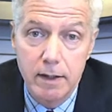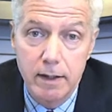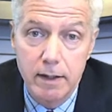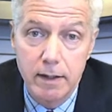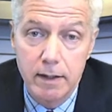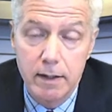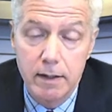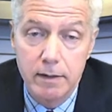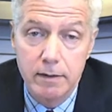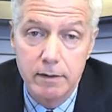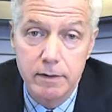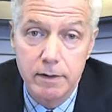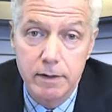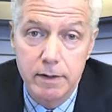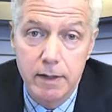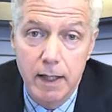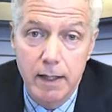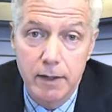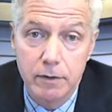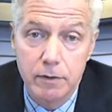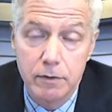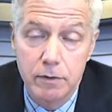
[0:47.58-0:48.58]
He did
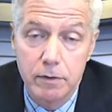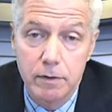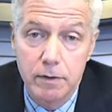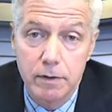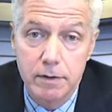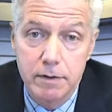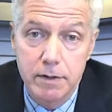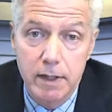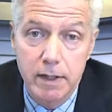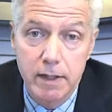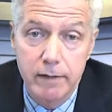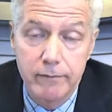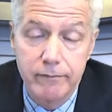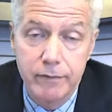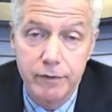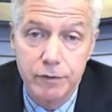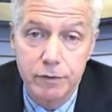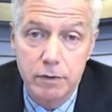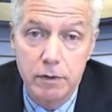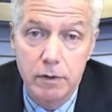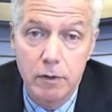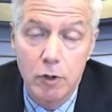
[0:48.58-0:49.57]
not cause any
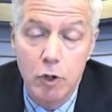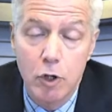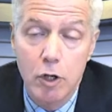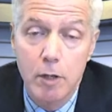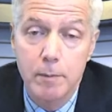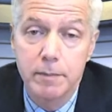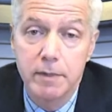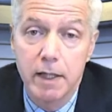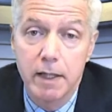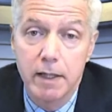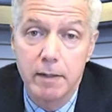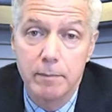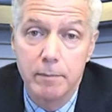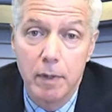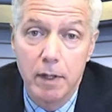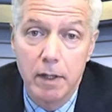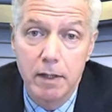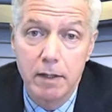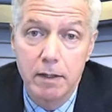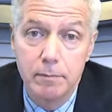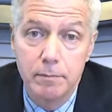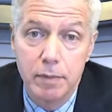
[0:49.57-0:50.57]
physical harm to
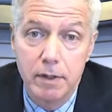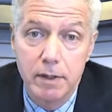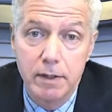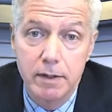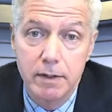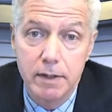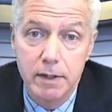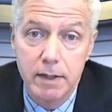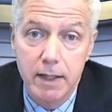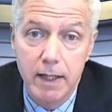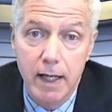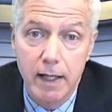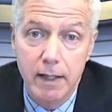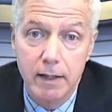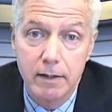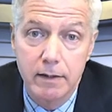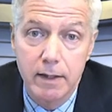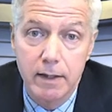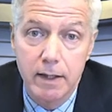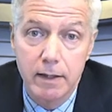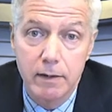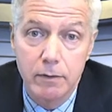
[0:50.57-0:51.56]
anybody, but
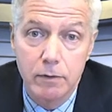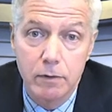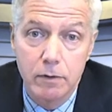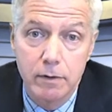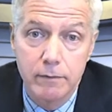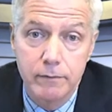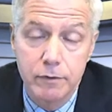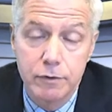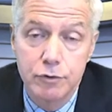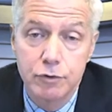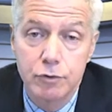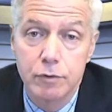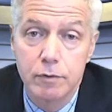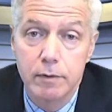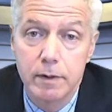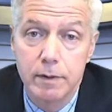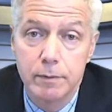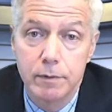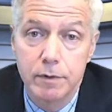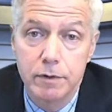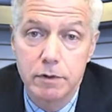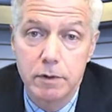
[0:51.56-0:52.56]
indicated that all the
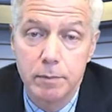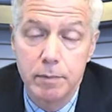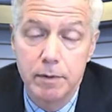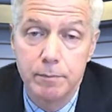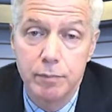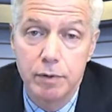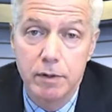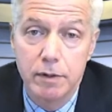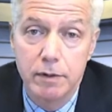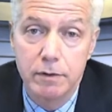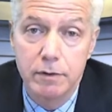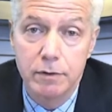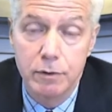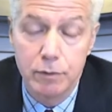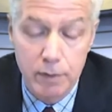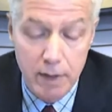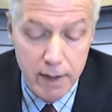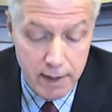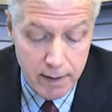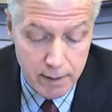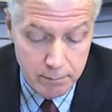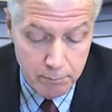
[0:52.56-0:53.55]
jewelry was to be put
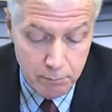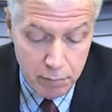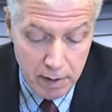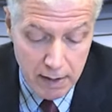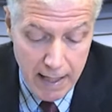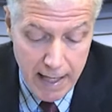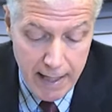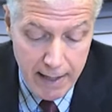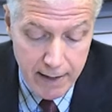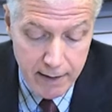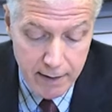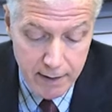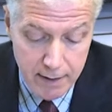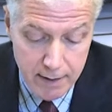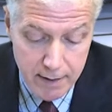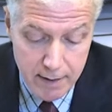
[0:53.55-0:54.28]
into a black